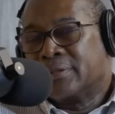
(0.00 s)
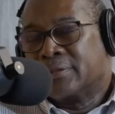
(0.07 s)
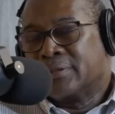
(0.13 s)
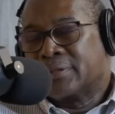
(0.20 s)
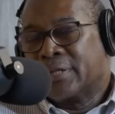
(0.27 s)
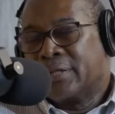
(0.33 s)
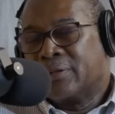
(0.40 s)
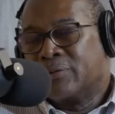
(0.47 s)

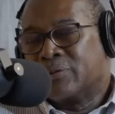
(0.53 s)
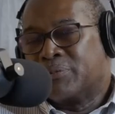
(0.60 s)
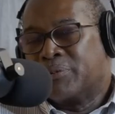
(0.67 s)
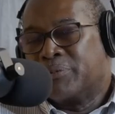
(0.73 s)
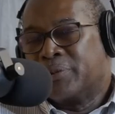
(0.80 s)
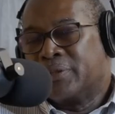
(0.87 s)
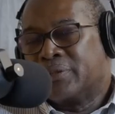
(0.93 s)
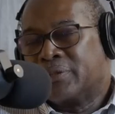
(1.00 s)
this guy that used to
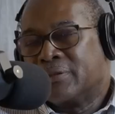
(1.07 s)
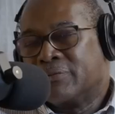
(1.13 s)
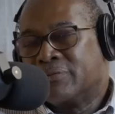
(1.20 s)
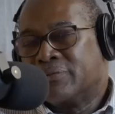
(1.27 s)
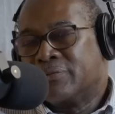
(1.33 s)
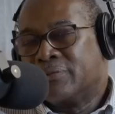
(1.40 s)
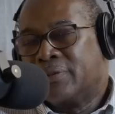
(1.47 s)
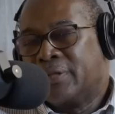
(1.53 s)
be Minister of
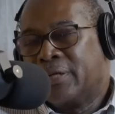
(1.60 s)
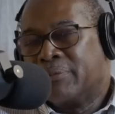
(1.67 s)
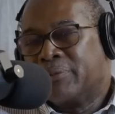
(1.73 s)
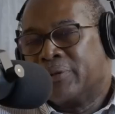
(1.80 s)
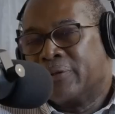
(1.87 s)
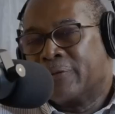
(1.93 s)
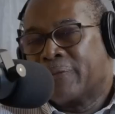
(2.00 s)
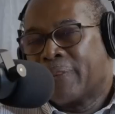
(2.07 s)

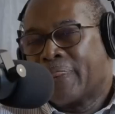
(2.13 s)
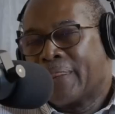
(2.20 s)
Labour,